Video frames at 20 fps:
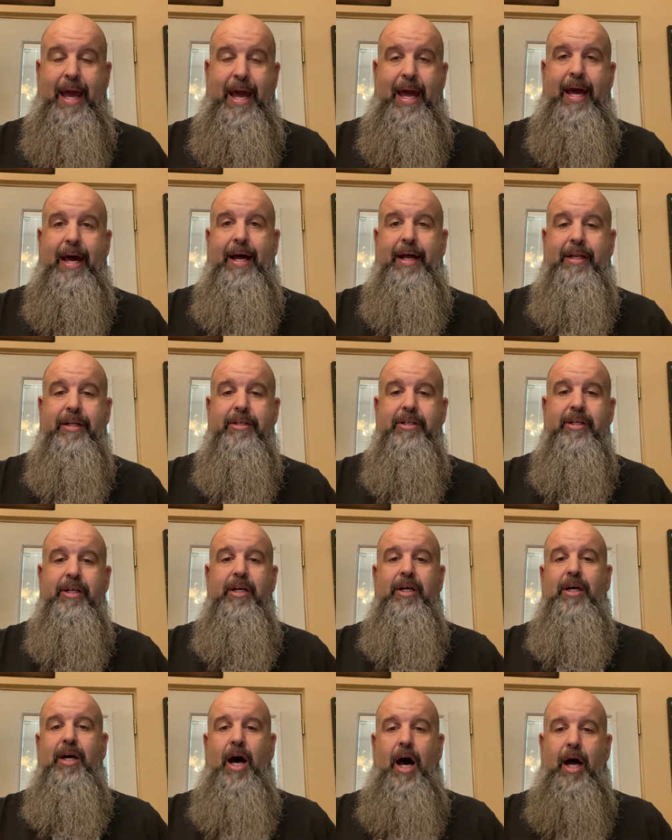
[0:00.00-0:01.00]
and
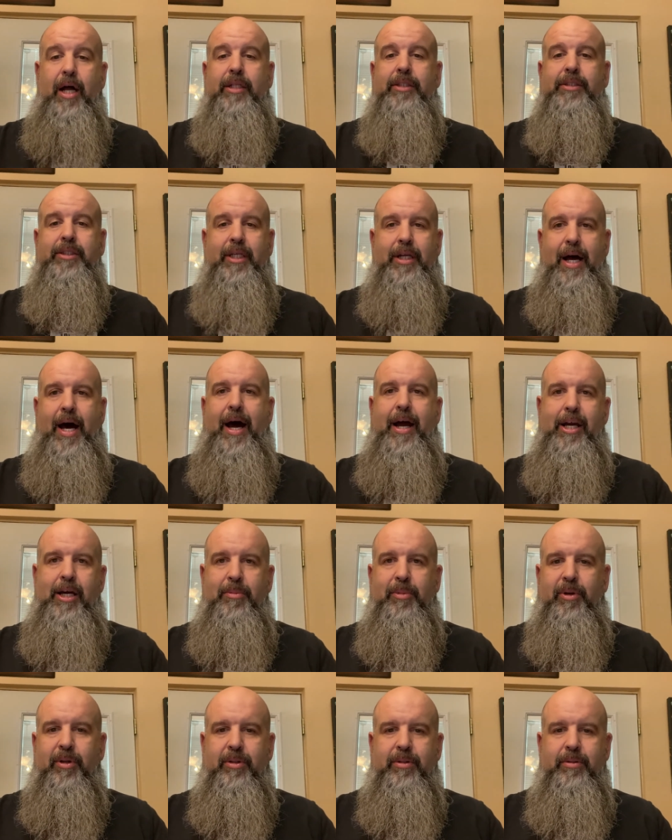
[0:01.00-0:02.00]

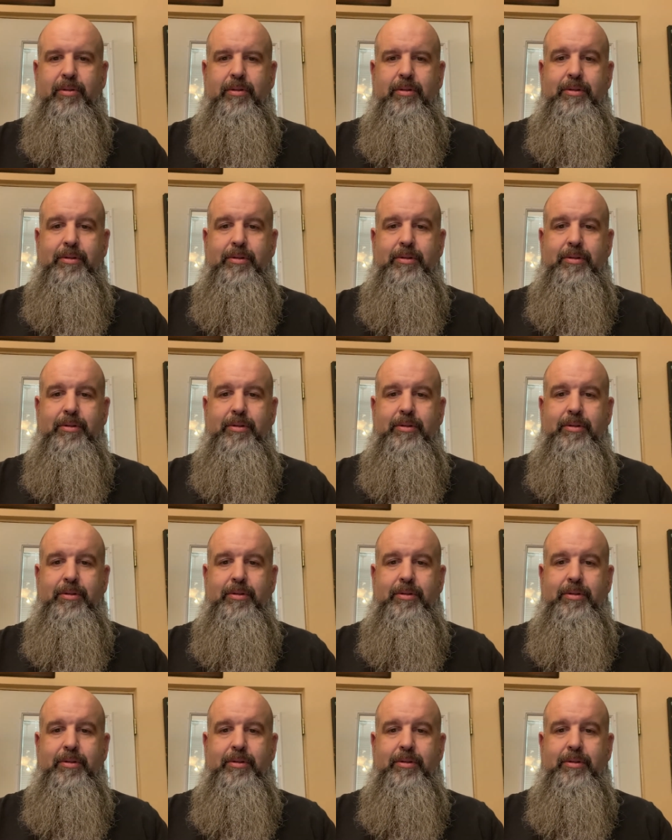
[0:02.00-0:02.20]
undeniable.